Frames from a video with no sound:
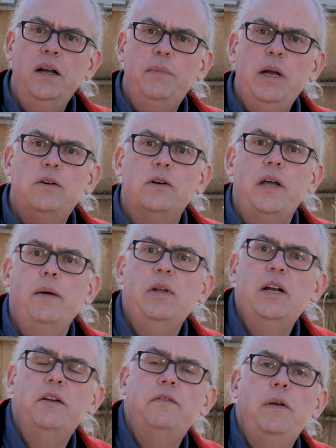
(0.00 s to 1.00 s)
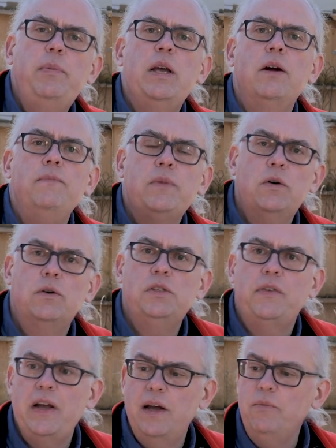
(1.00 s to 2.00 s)
I'm Michael, KB9 VBR, your host
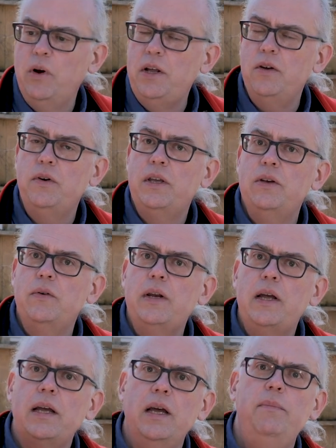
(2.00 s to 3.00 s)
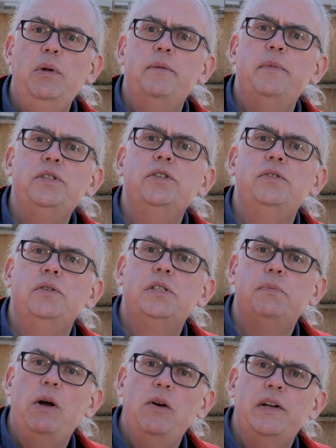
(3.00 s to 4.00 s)
for Ham Radio Q&A. I'm on a mission to
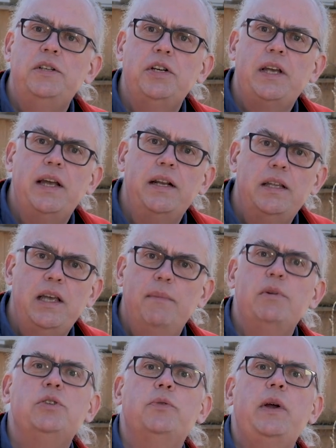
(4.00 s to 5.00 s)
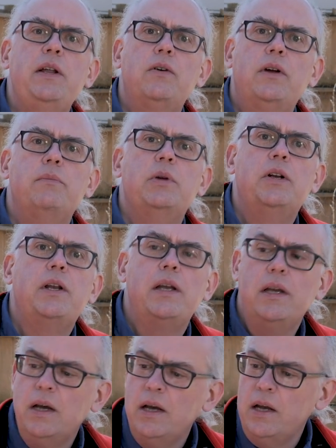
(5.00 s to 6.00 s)
inspire and educate the amateur radio
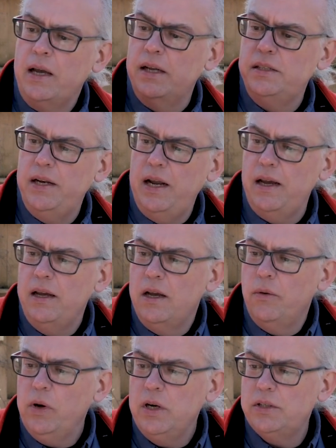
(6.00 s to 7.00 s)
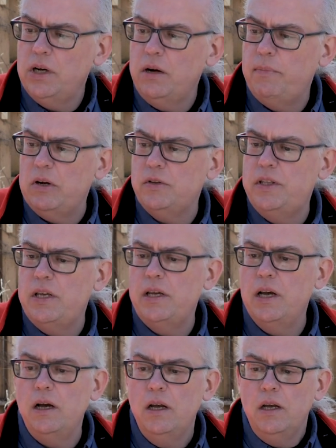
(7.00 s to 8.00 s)
community. And today, we're going to talk about
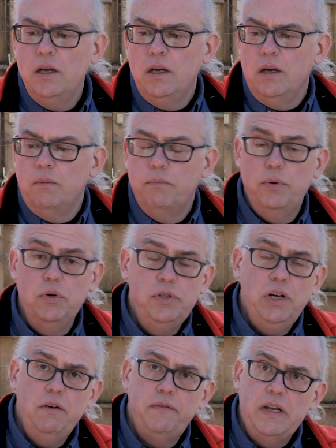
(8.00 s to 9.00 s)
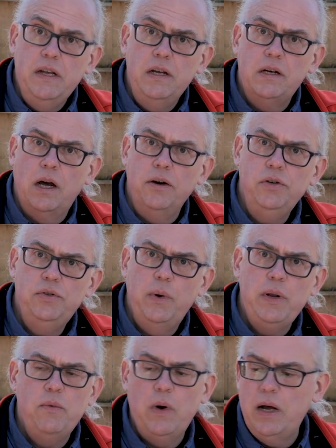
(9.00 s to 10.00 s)
the uh, Bouge RV
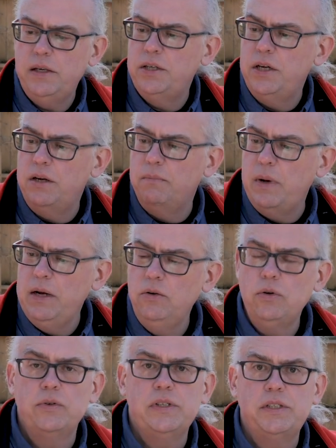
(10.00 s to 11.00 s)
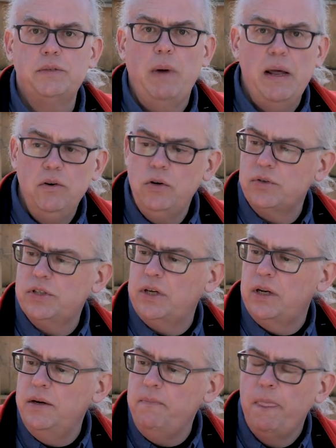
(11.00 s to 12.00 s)
120 watt
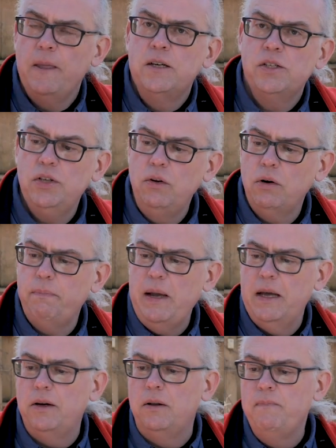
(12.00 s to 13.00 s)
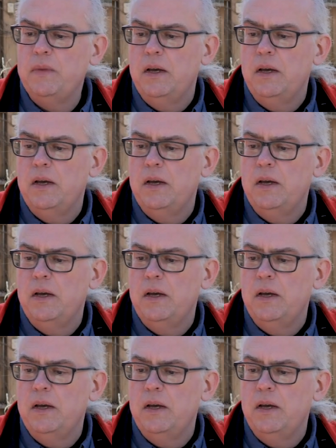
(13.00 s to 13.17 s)
monocrystalline solar panel.